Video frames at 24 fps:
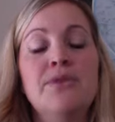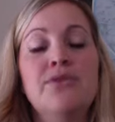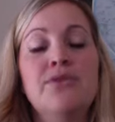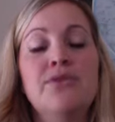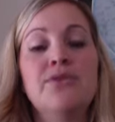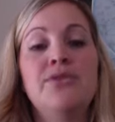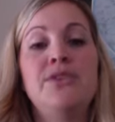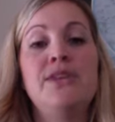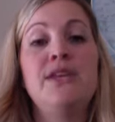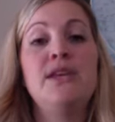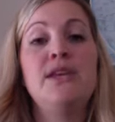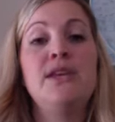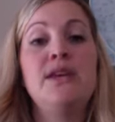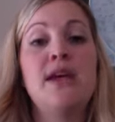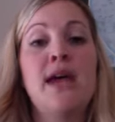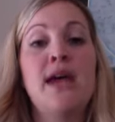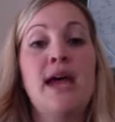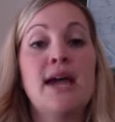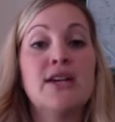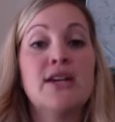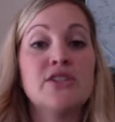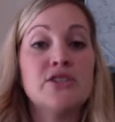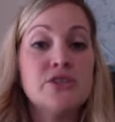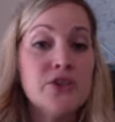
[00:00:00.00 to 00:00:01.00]
the
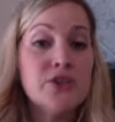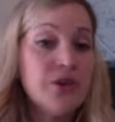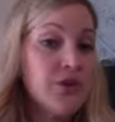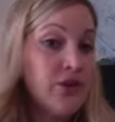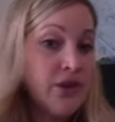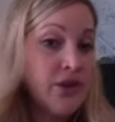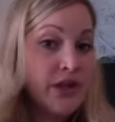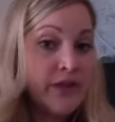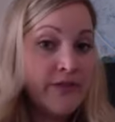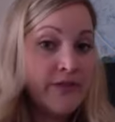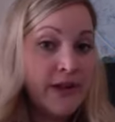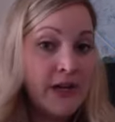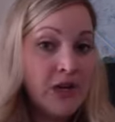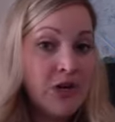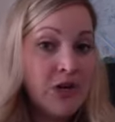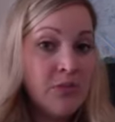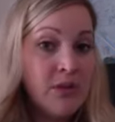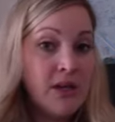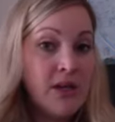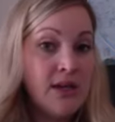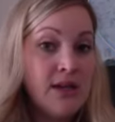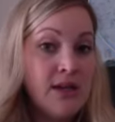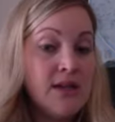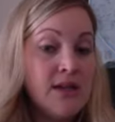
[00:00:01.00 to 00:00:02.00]
external
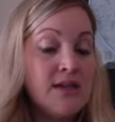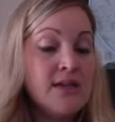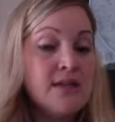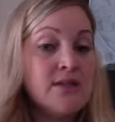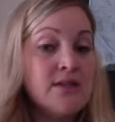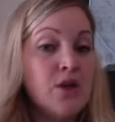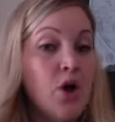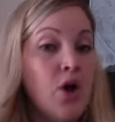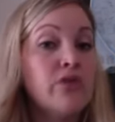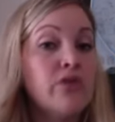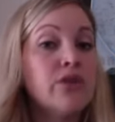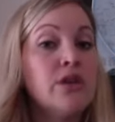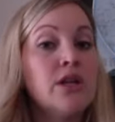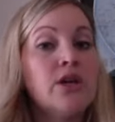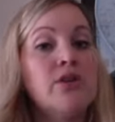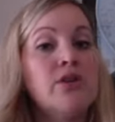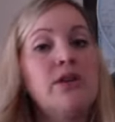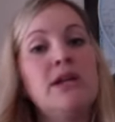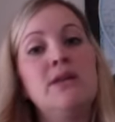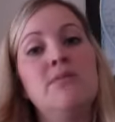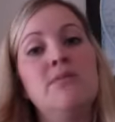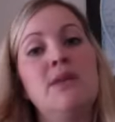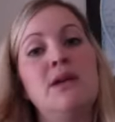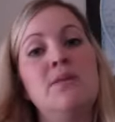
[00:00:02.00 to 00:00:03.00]
environment is
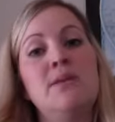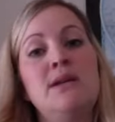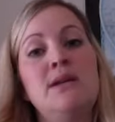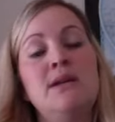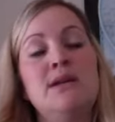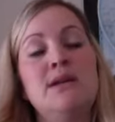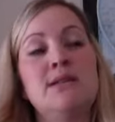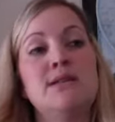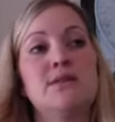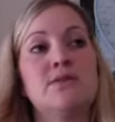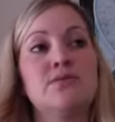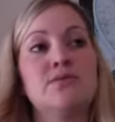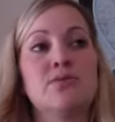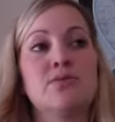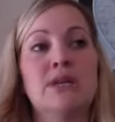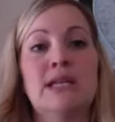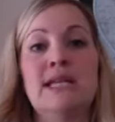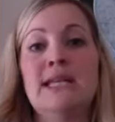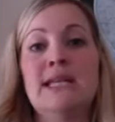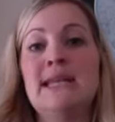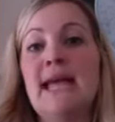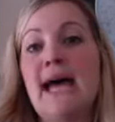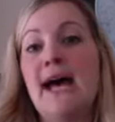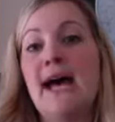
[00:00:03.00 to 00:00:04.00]
overloading. Maybe it's
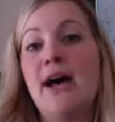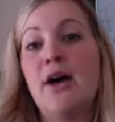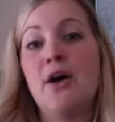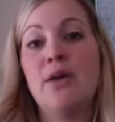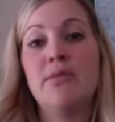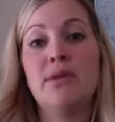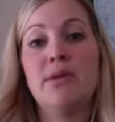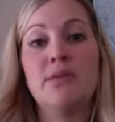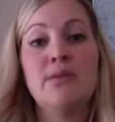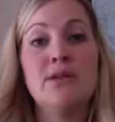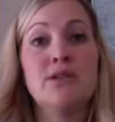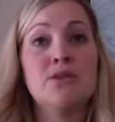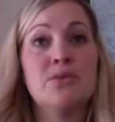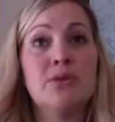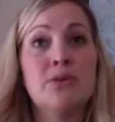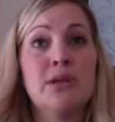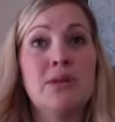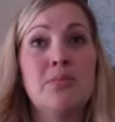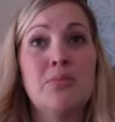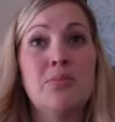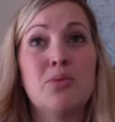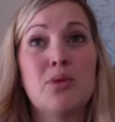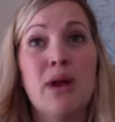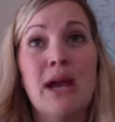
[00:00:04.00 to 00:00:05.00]
really loud. Maybe it's
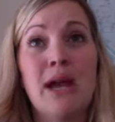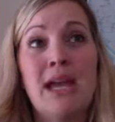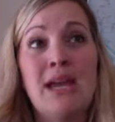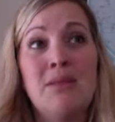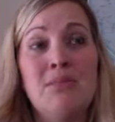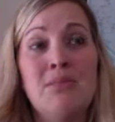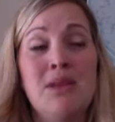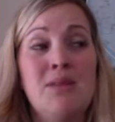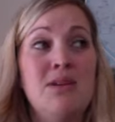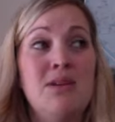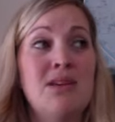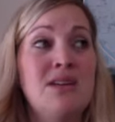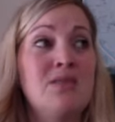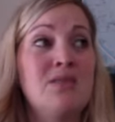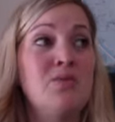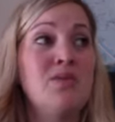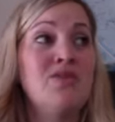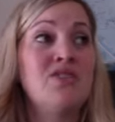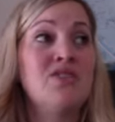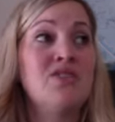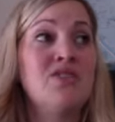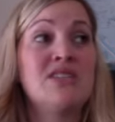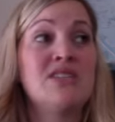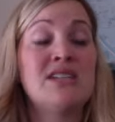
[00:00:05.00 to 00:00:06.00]
really bright. Maybe we
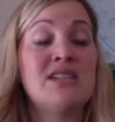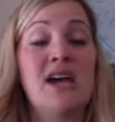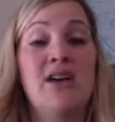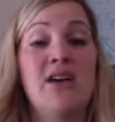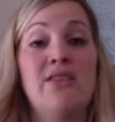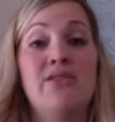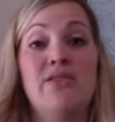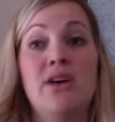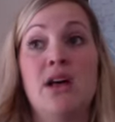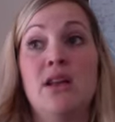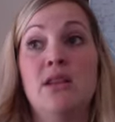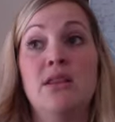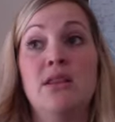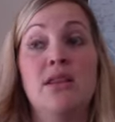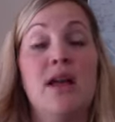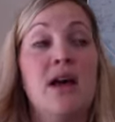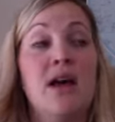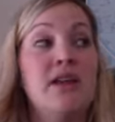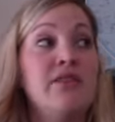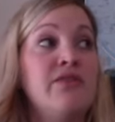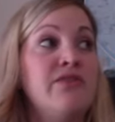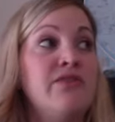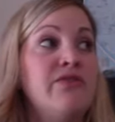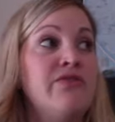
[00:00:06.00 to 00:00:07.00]
just have a
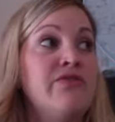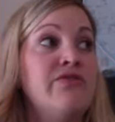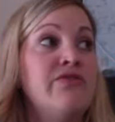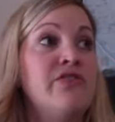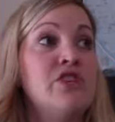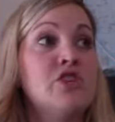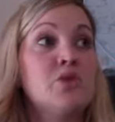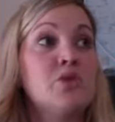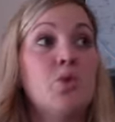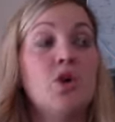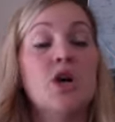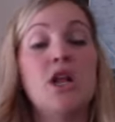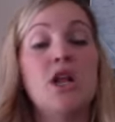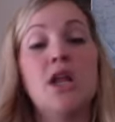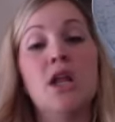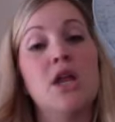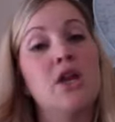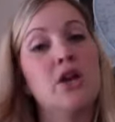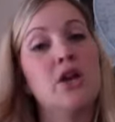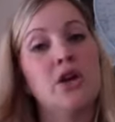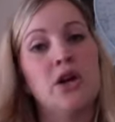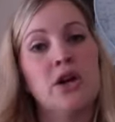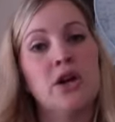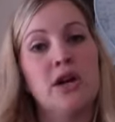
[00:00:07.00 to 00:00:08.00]
lot of visual
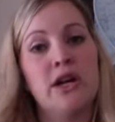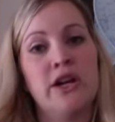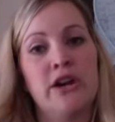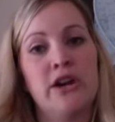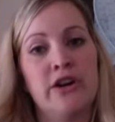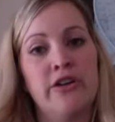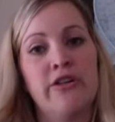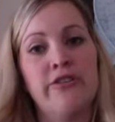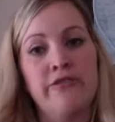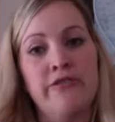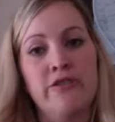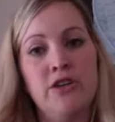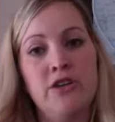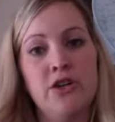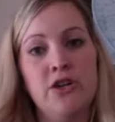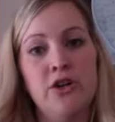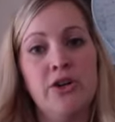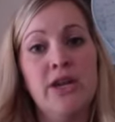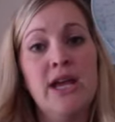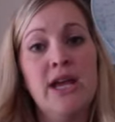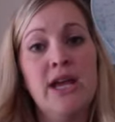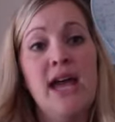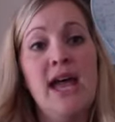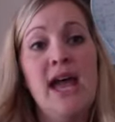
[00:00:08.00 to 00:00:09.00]
clutter in our
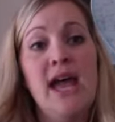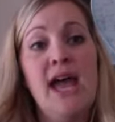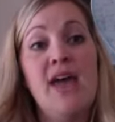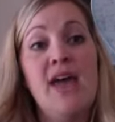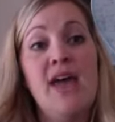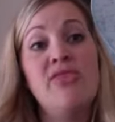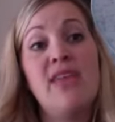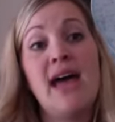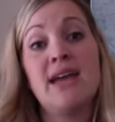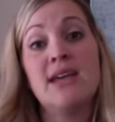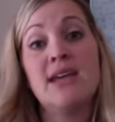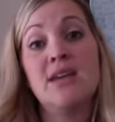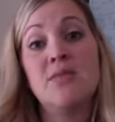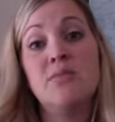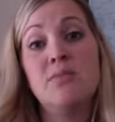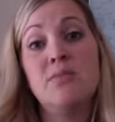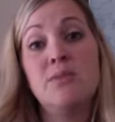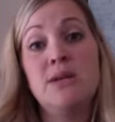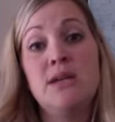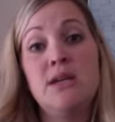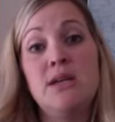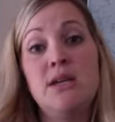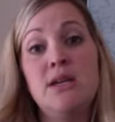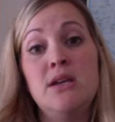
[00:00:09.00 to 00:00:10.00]
field. And that can
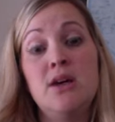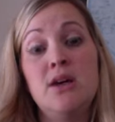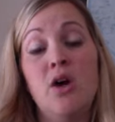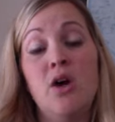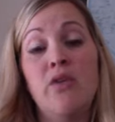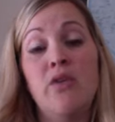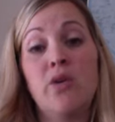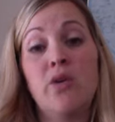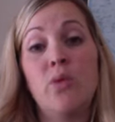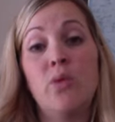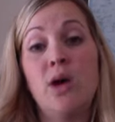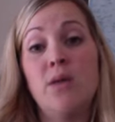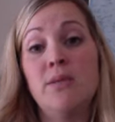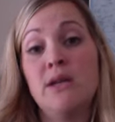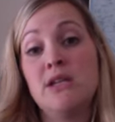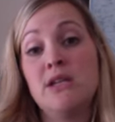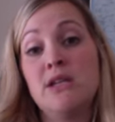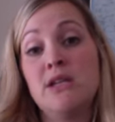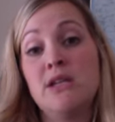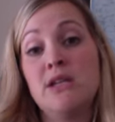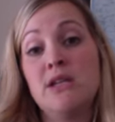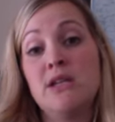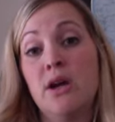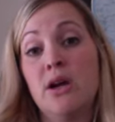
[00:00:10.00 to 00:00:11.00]
be overwhelming
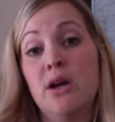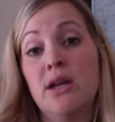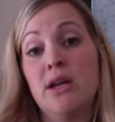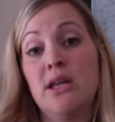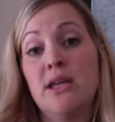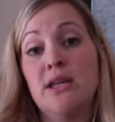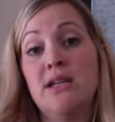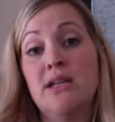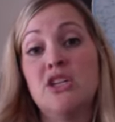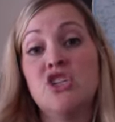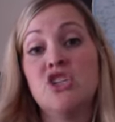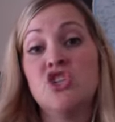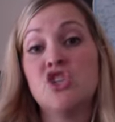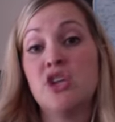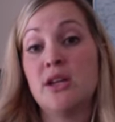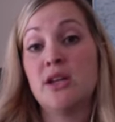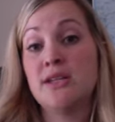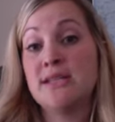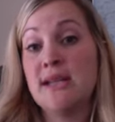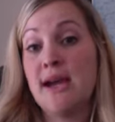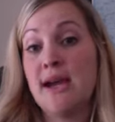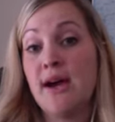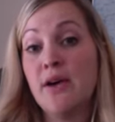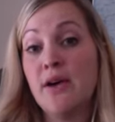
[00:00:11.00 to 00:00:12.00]
to where a kid can shut
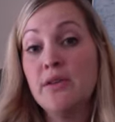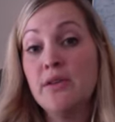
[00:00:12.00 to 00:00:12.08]
down,